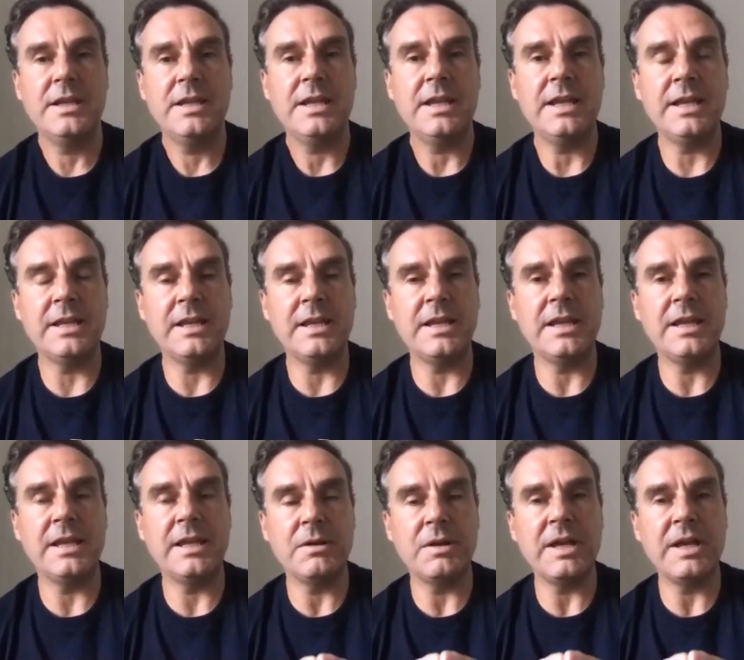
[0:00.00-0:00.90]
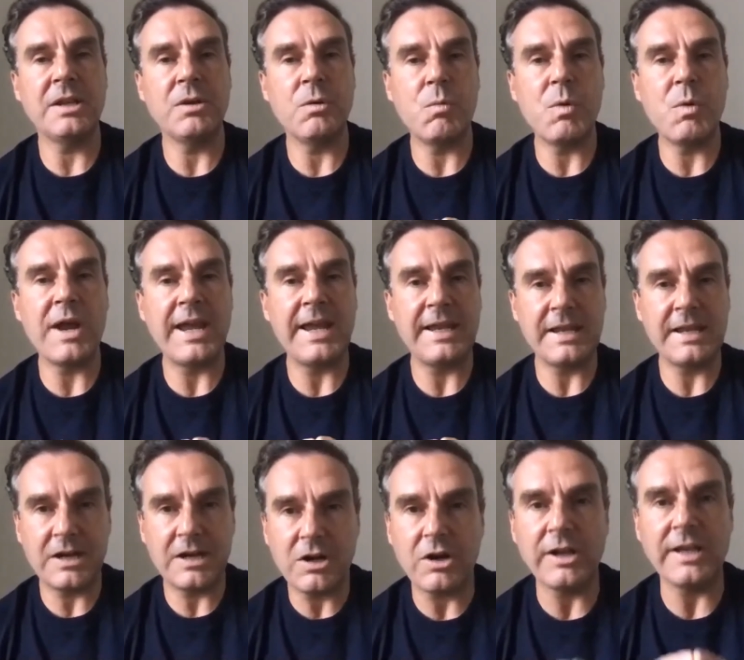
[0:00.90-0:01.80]
in a, in a, in a way
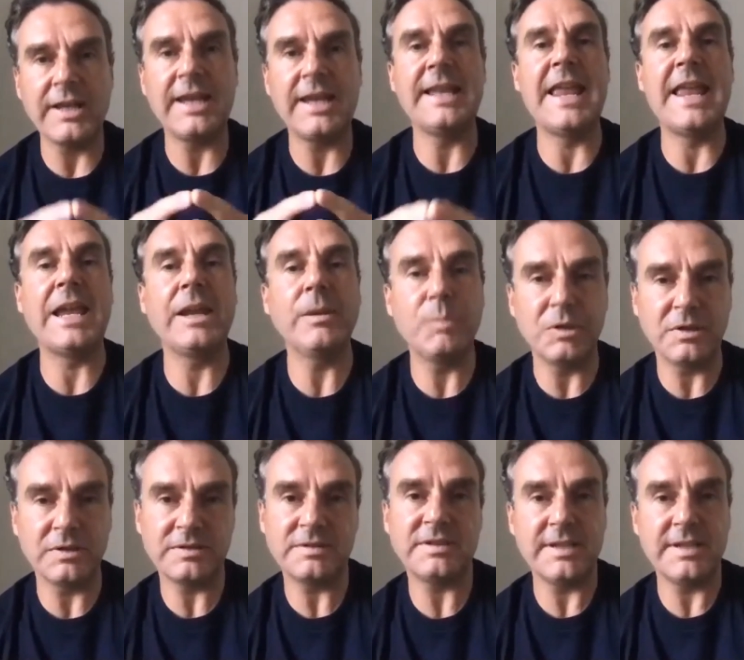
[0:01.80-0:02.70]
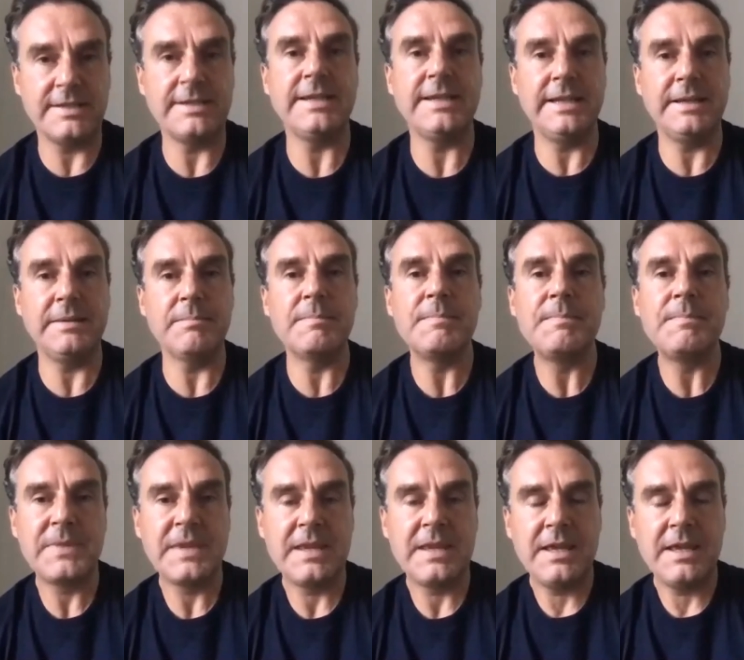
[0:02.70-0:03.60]
that kind of enables the team
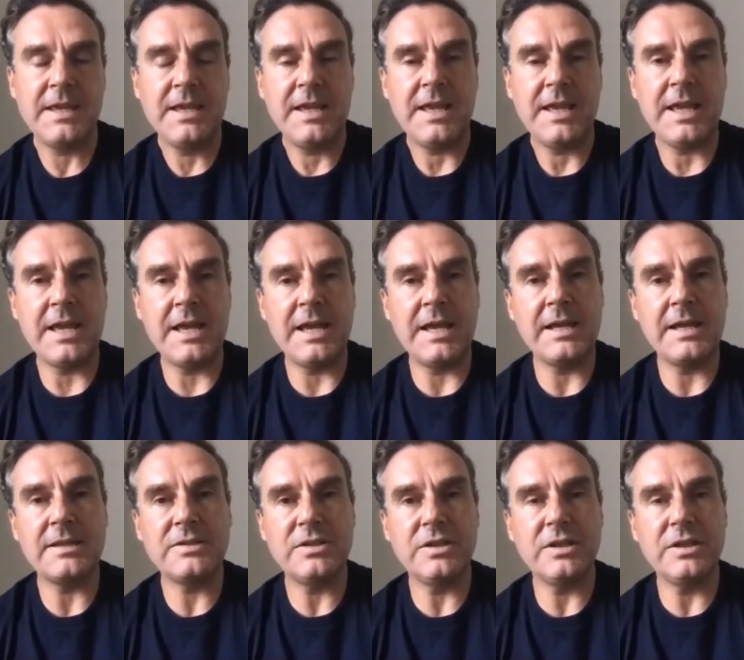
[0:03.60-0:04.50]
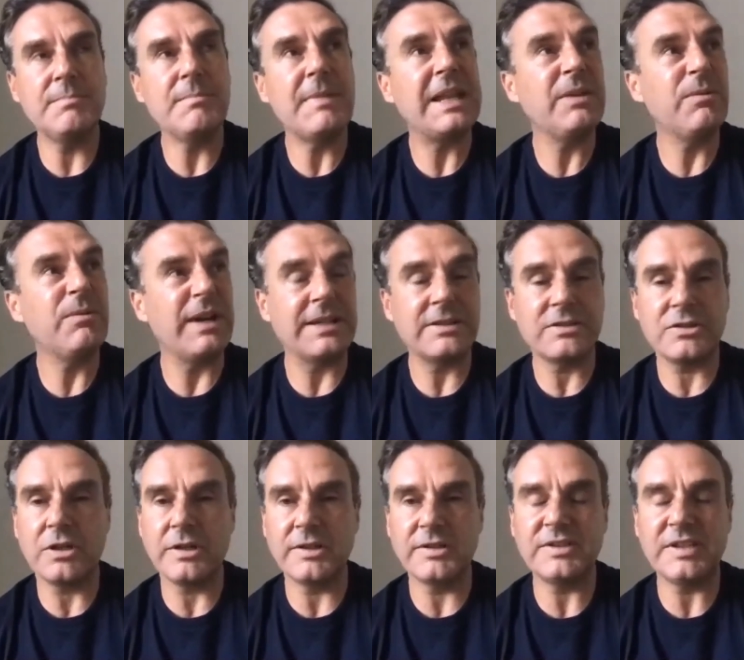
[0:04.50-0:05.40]
uh, to, in many ways,
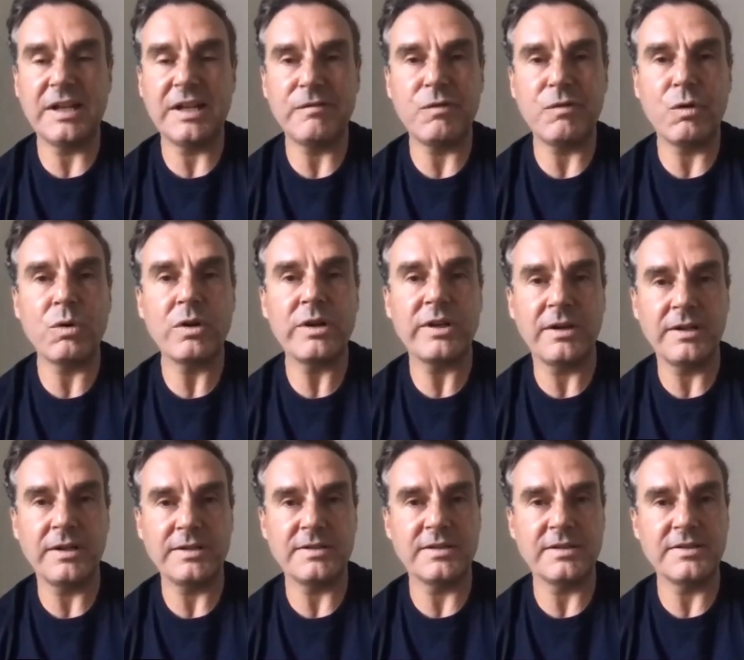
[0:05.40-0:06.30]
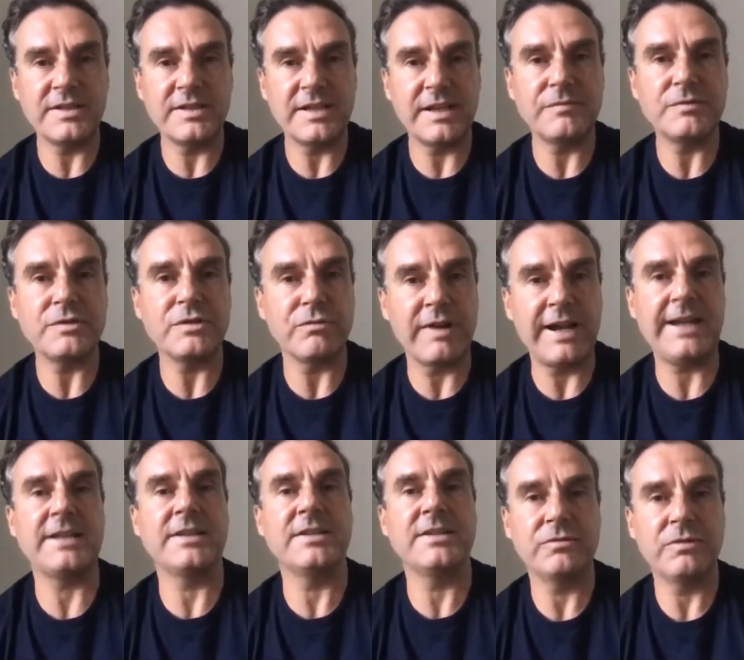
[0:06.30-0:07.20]
kind of self organize and self
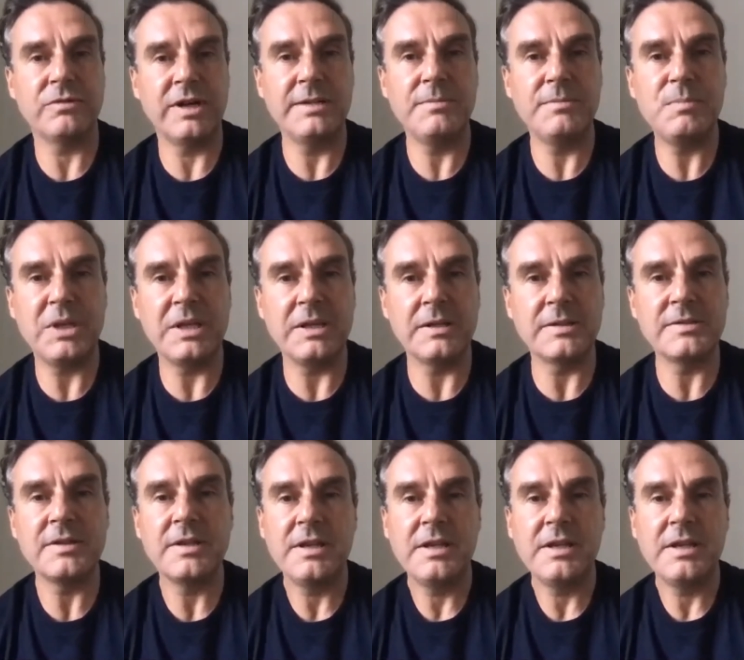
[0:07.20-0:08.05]
direct, right? Because,